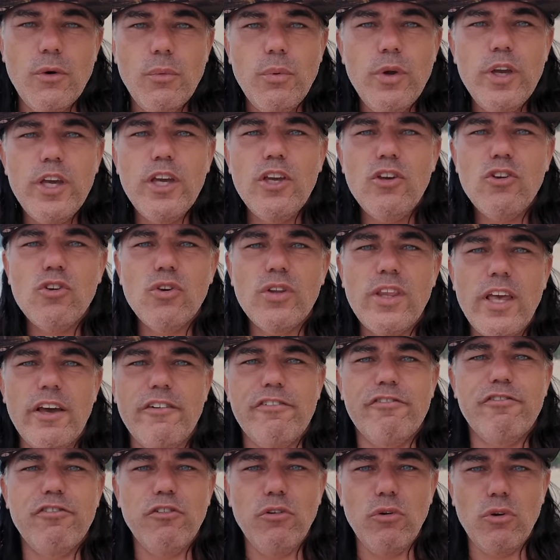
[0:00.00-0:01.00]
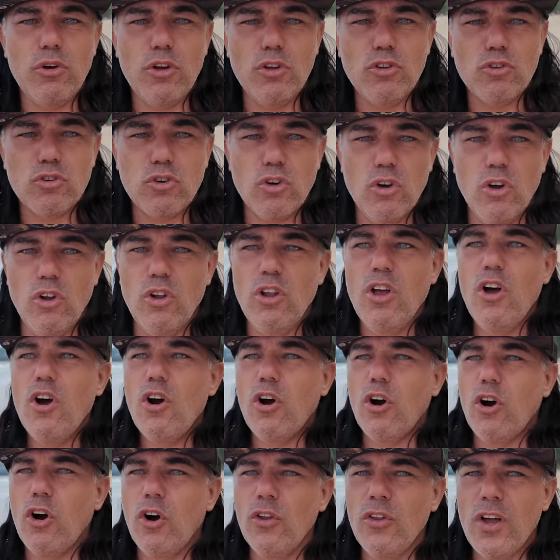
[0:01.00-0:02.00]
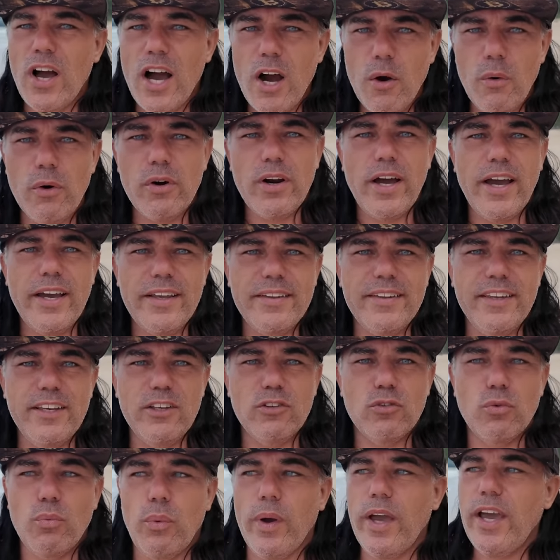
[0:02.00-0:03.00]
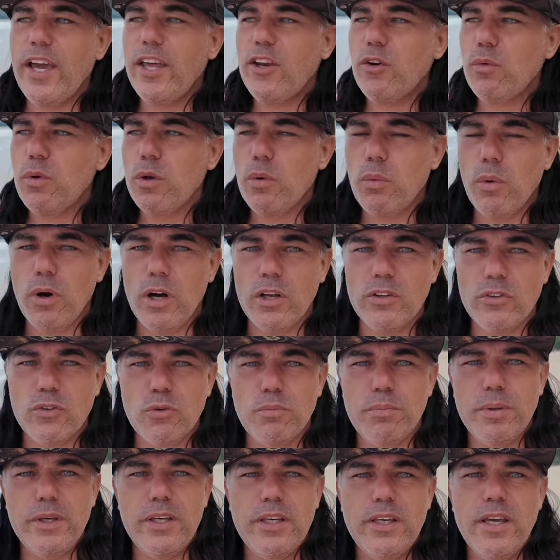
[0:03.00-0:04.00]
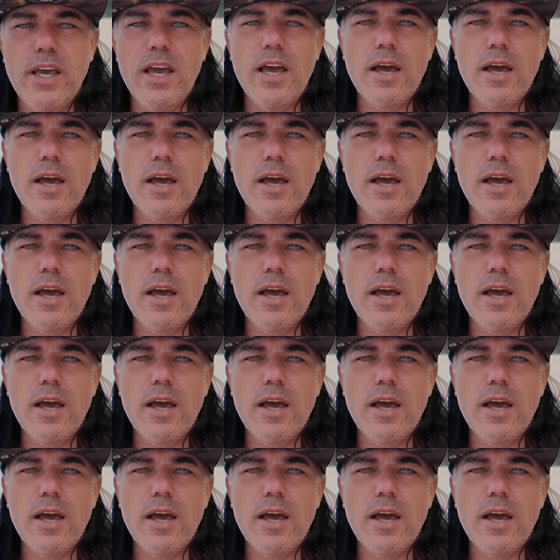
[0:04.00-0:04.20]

We should have full control on our IDs. Where do we want to be